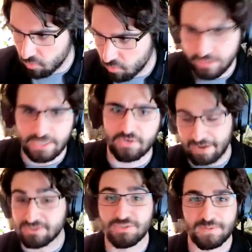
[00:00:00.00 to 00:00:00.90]
really, and
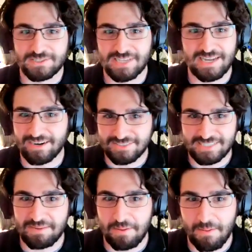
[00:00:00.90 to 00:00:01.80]
I was super excited. And I was
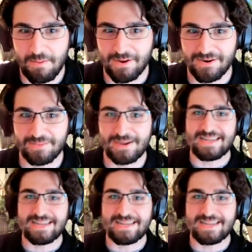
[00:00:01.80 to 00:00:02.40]
telling my mom about it.